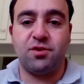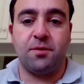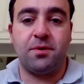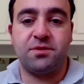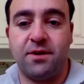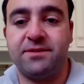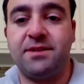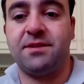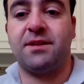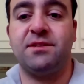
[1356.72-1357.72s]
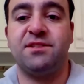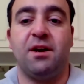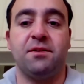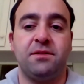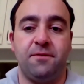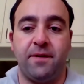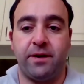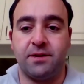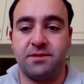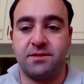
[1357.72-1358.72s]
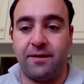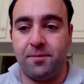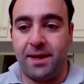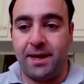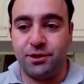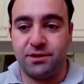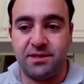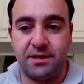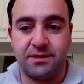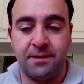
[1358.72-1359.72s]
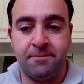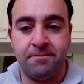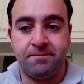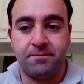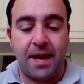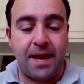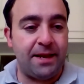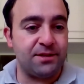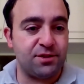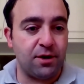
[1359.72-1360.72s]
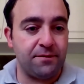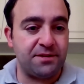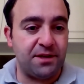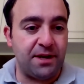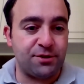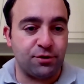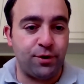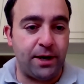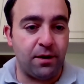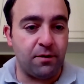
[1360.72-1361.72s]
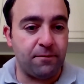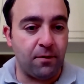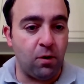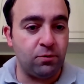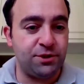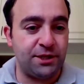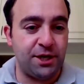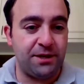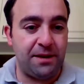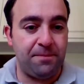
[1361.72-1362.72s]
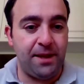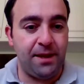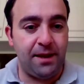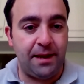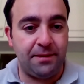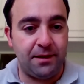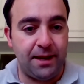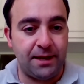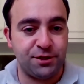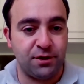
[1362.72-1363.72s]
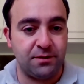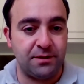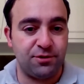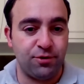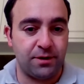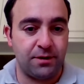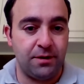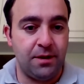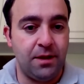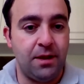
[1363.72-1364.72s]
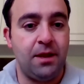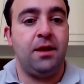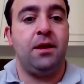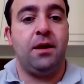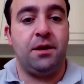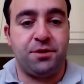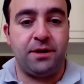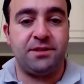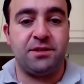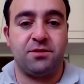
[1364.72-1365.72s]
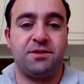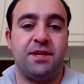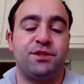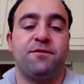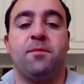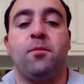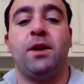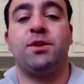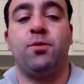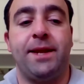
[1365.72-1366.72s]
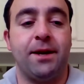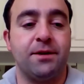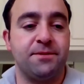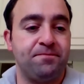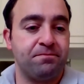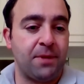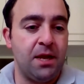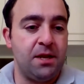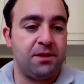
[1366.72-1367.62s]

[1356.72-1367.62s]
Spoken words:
Dr. Sobel serves as a consultant to various government agencies and has served as a national trainer for OJJDP and the National District Attorneys Association for more than 20 years.